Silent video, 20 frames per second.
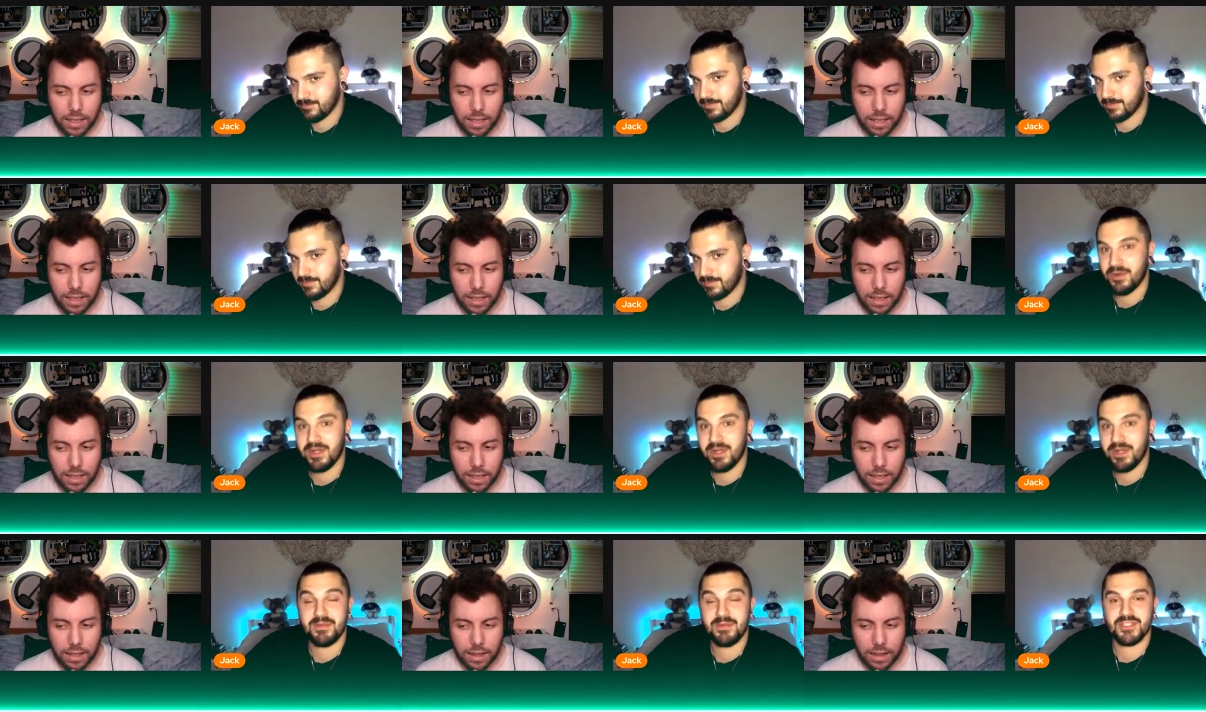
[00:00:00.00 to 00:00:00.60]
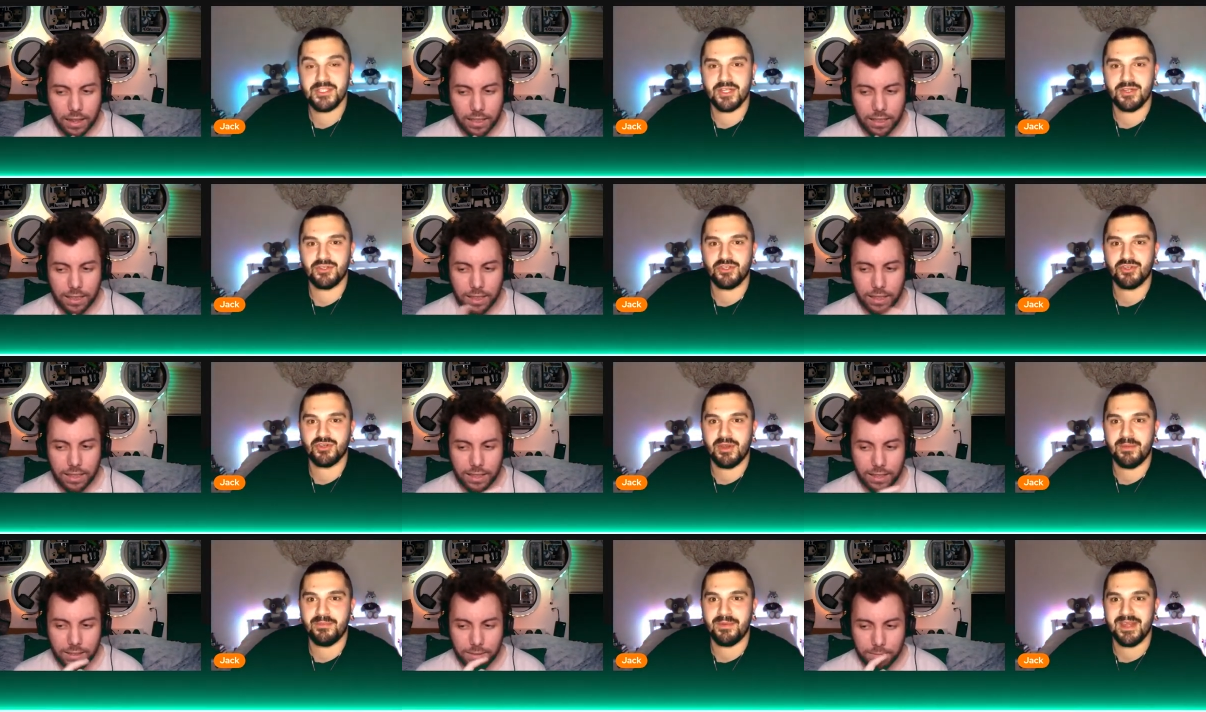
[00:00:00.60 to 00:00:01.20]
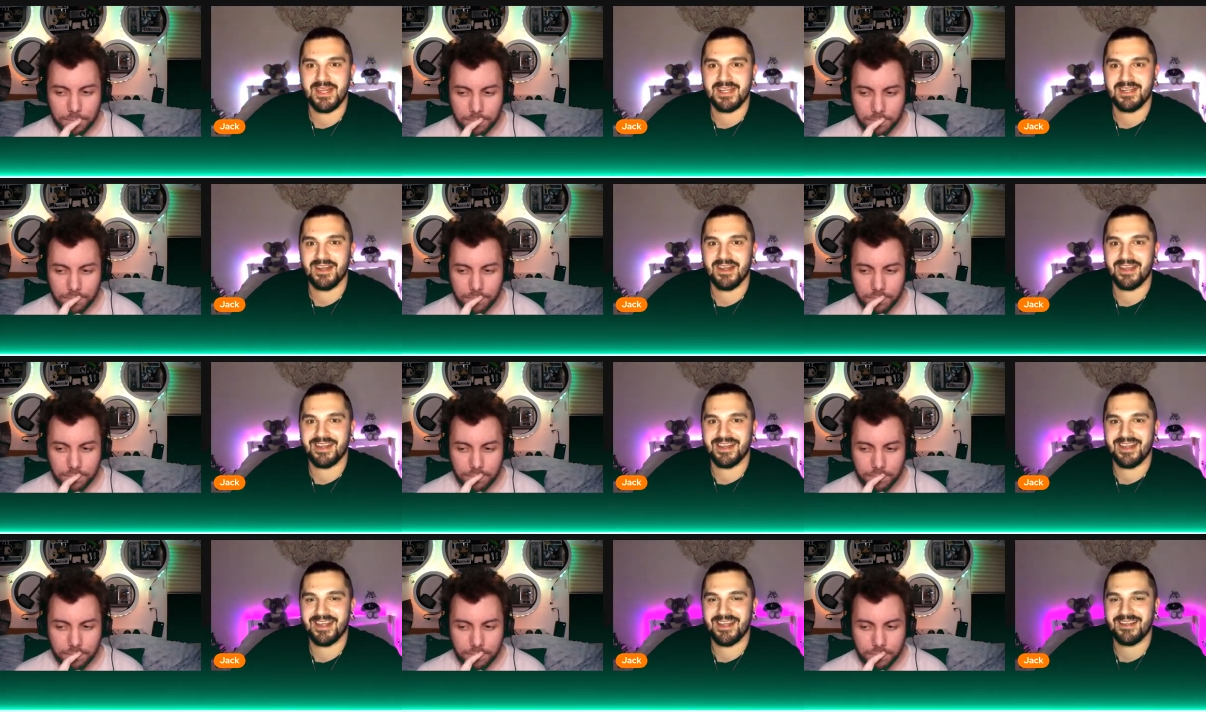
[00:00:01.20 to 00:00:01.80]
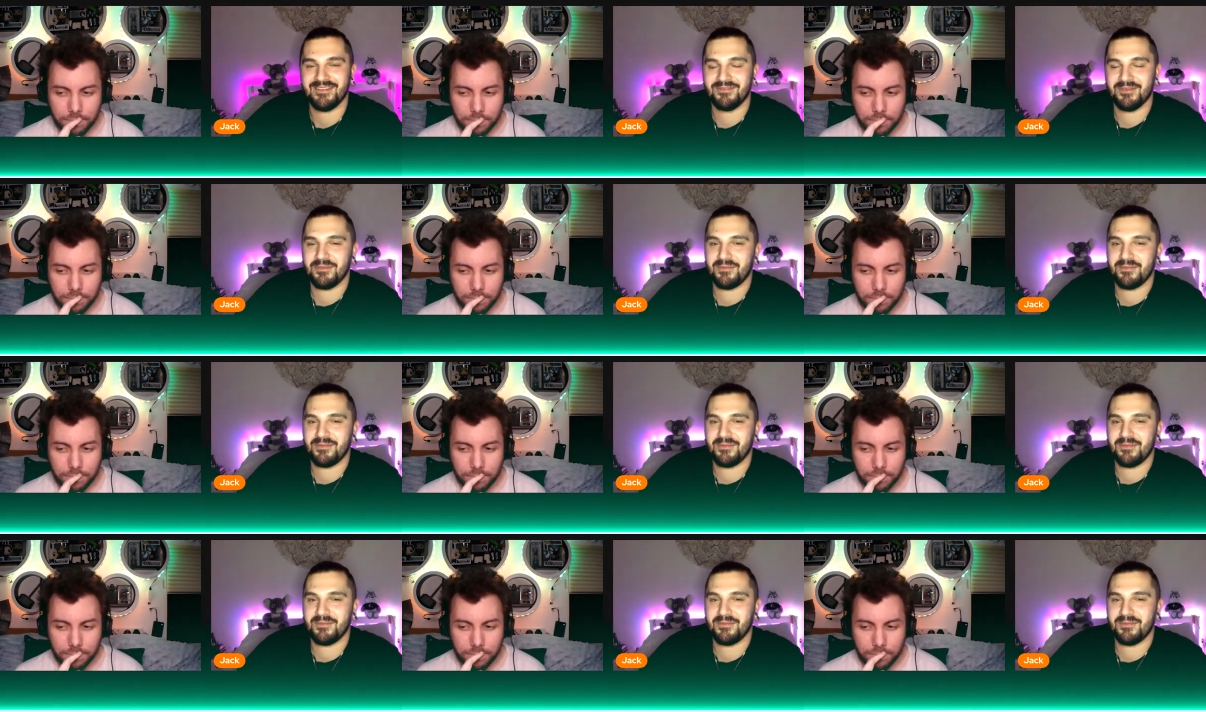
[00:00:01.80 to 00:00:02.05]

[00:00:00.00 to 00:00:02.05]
Speaker 1: And wouldn't it be so trippy? Like, and